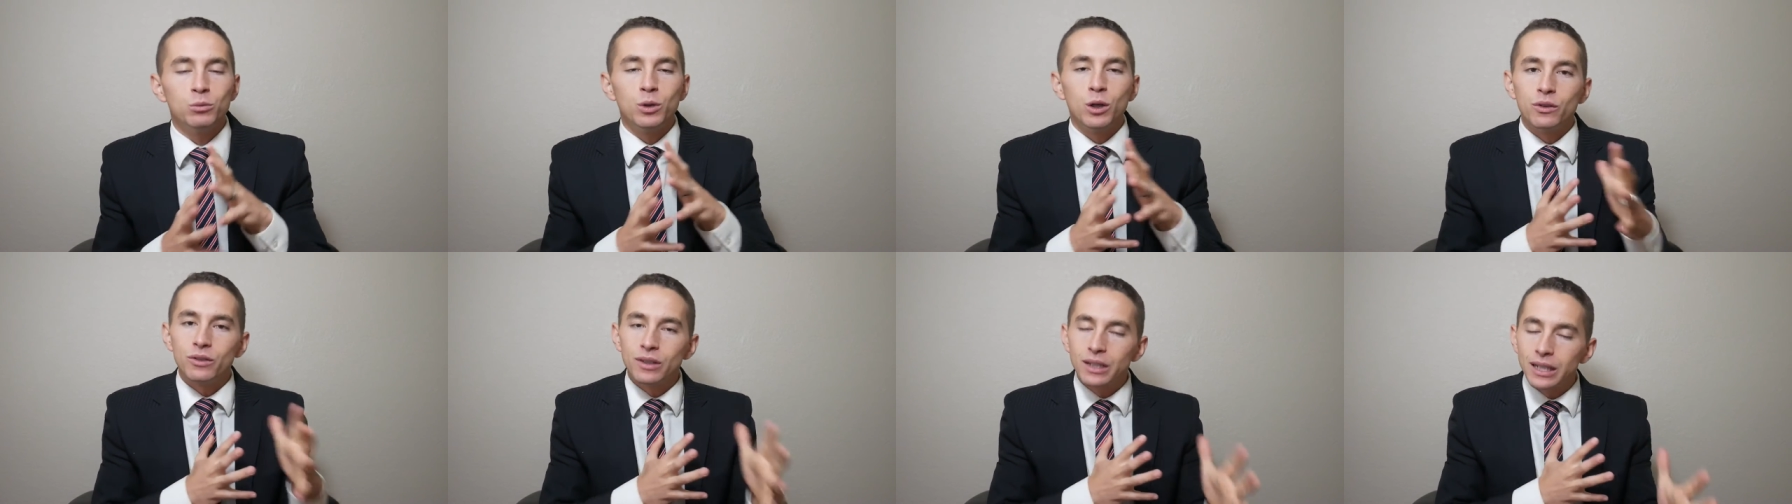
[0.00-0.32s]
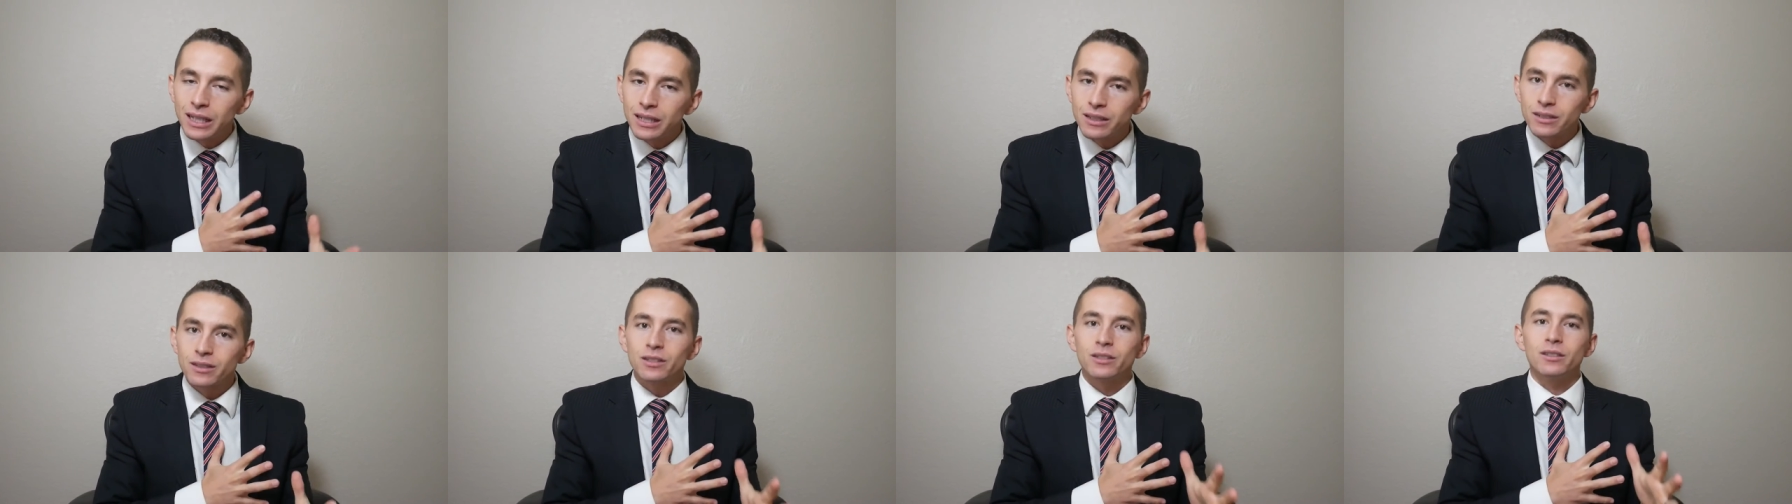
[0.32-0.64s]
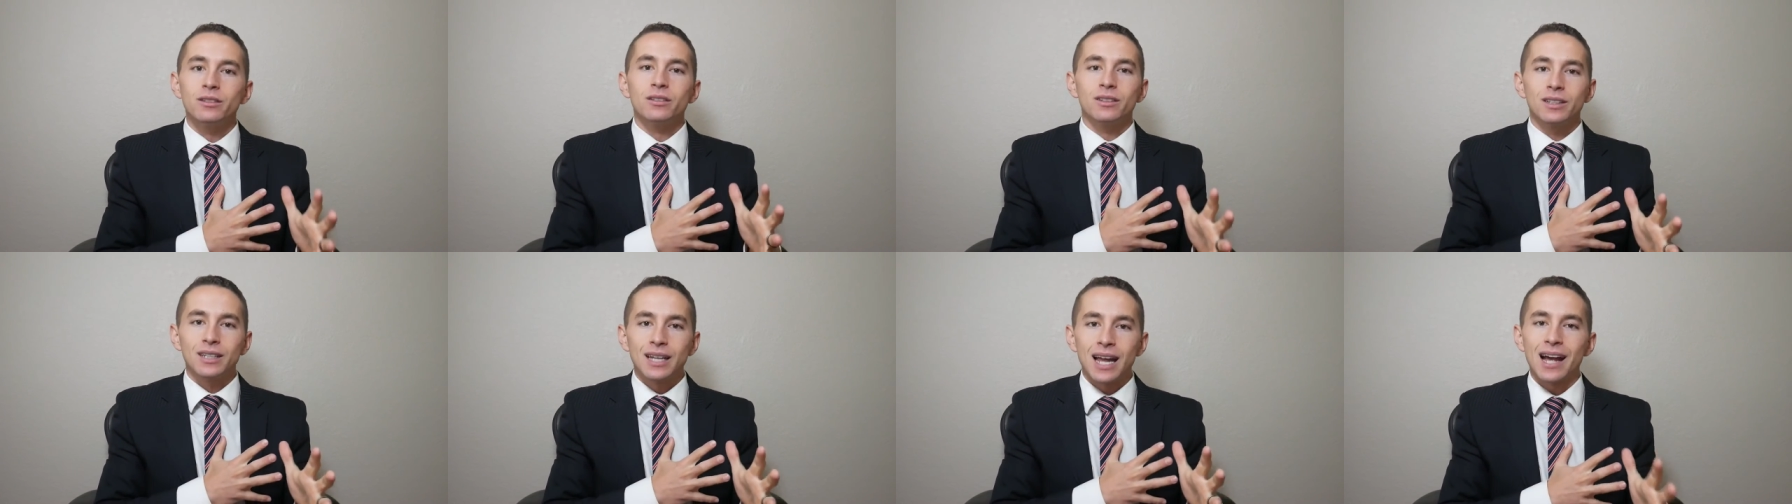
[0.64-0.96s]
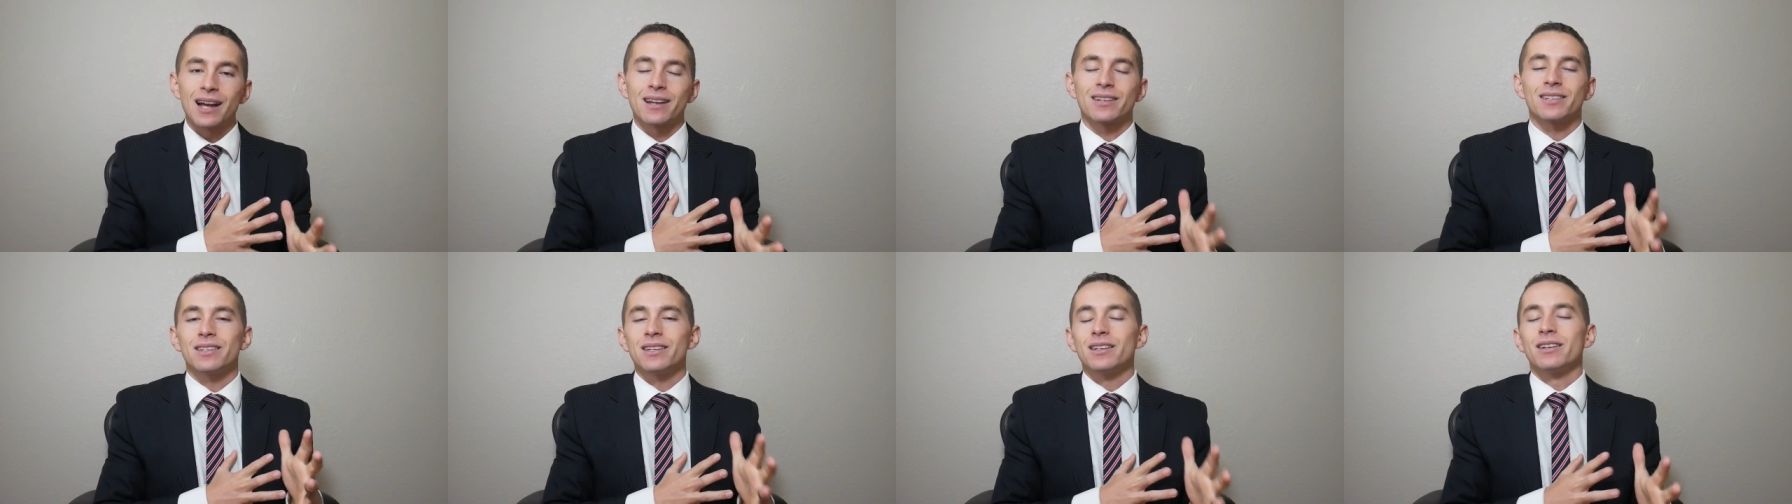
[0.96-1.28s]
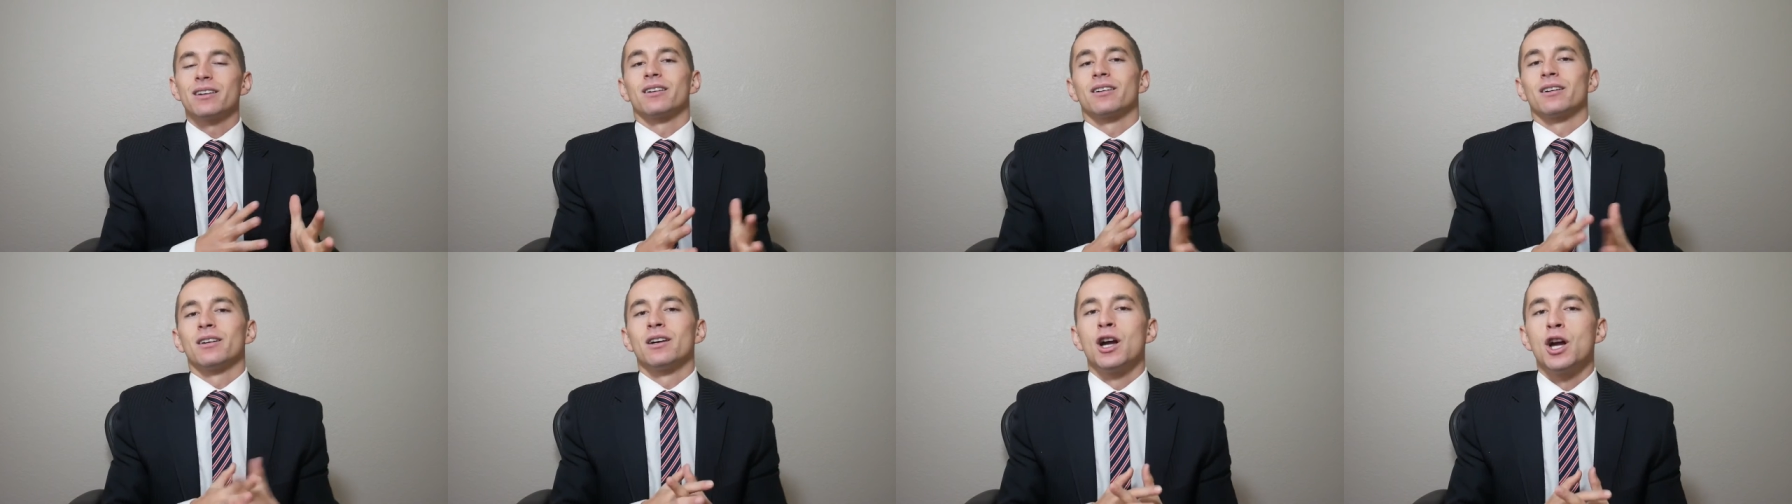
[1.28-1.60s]
moving into the next
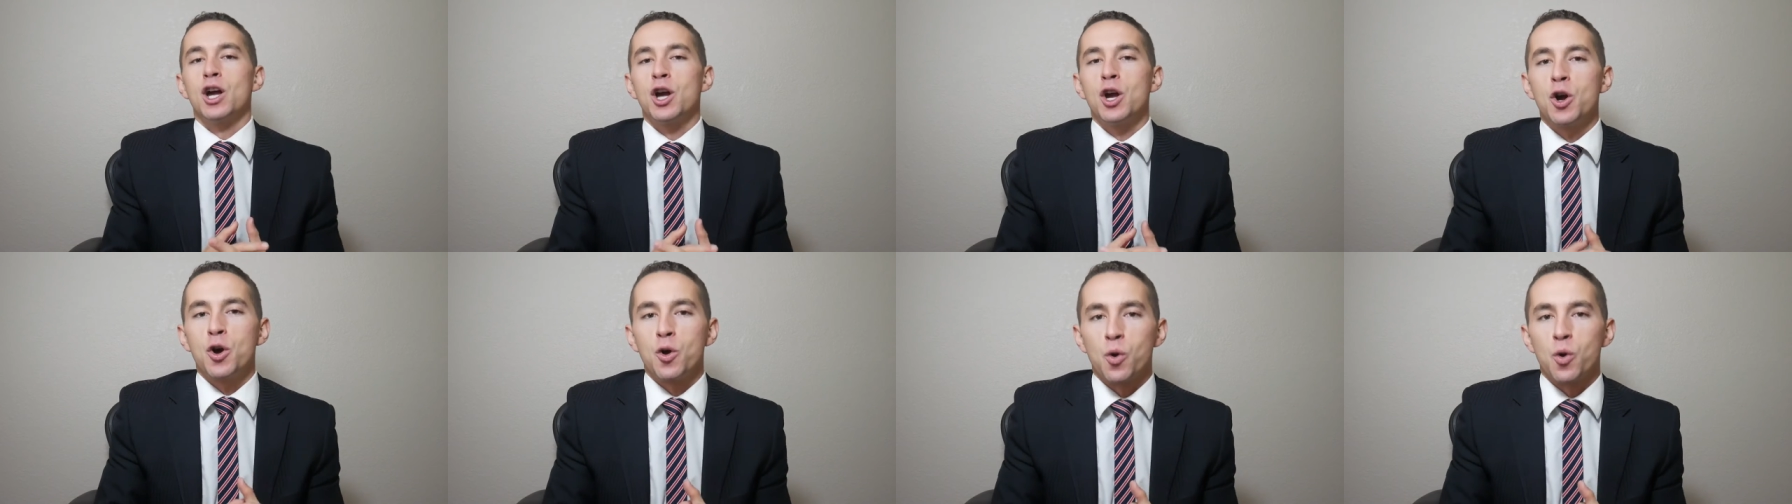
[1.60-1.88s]
year